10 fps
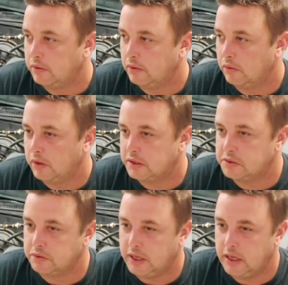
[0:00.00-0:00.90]
all that
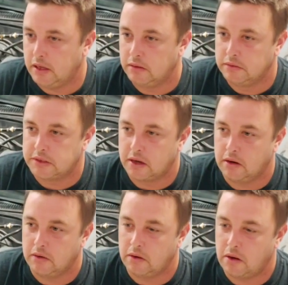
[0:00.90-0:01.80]
sort of gear.
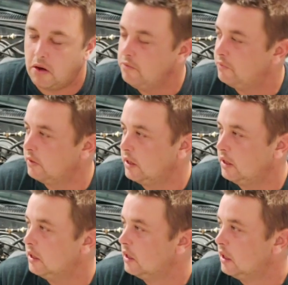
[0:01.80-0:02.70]
So
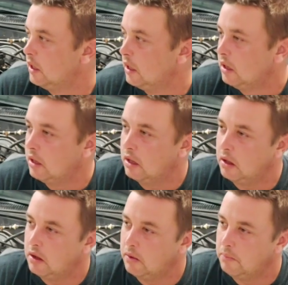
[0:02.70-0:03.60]
hopefully
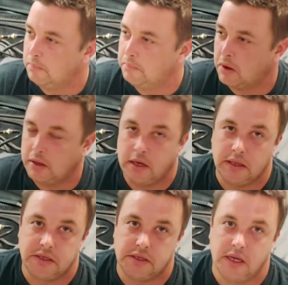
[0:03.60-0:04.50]
by the end
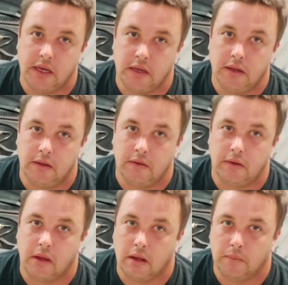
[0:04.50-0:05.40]
of this year,
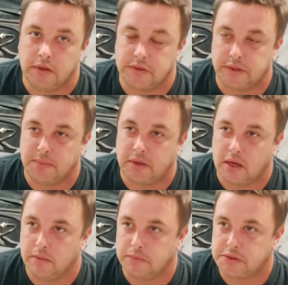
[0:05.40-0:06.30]
when September
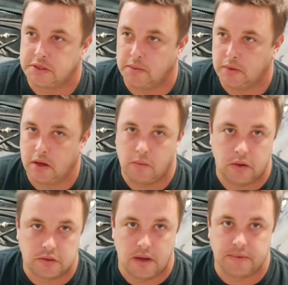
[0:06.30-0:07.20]
comes and we go to
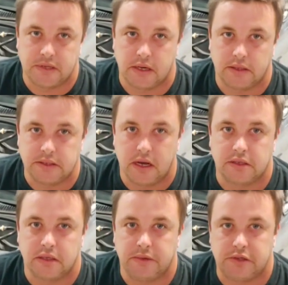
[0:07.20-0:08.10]
World Time Attack, this
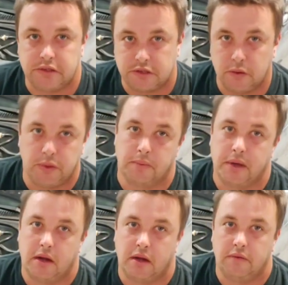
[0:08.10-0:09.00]
car's going to be super
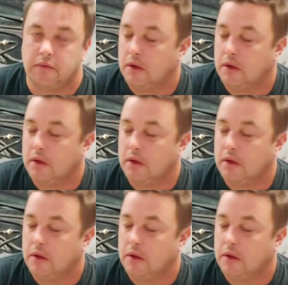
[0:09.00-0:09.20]
competitive.